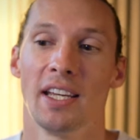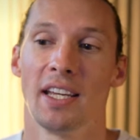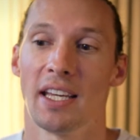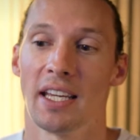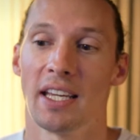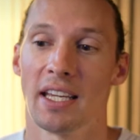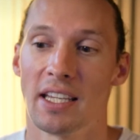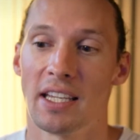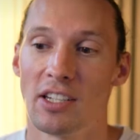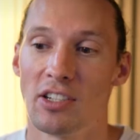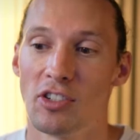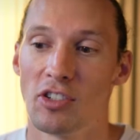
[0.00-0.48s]

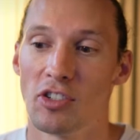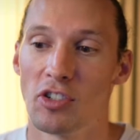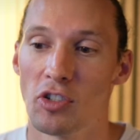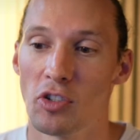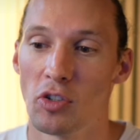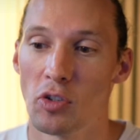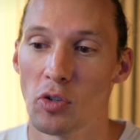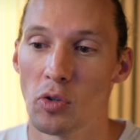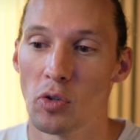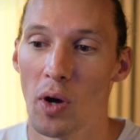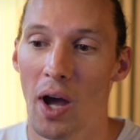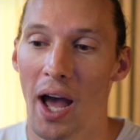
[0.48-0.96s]

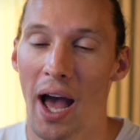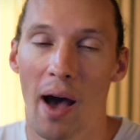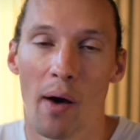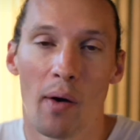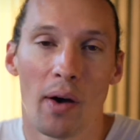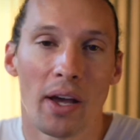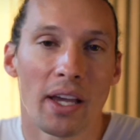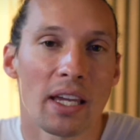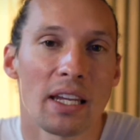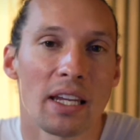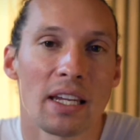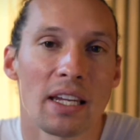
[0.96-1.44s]
into how I
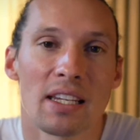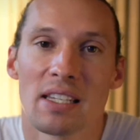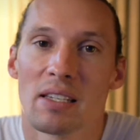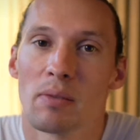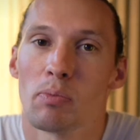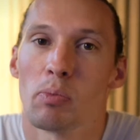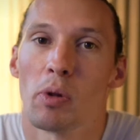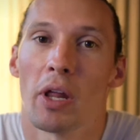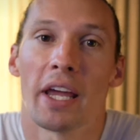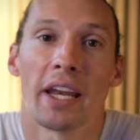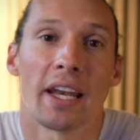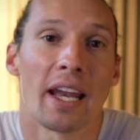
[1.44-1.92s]
can
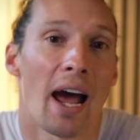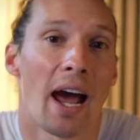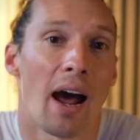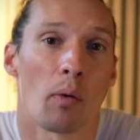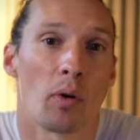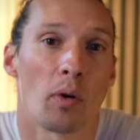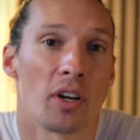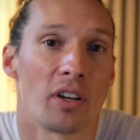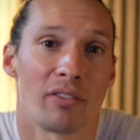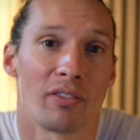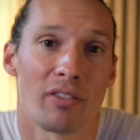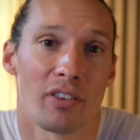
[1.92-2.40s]
explain how we're
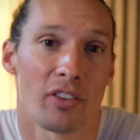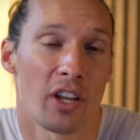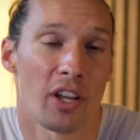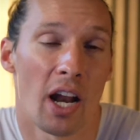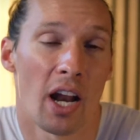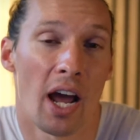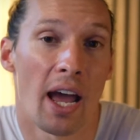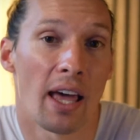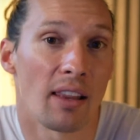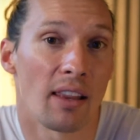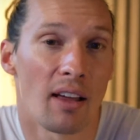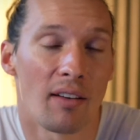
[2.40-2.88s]
different than
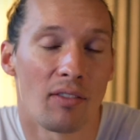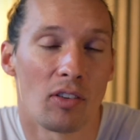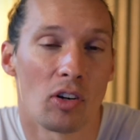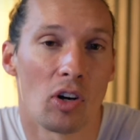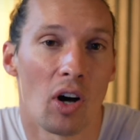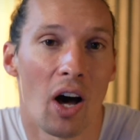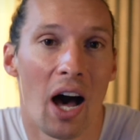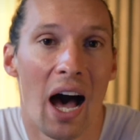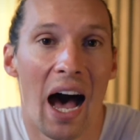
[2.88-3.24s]
high level.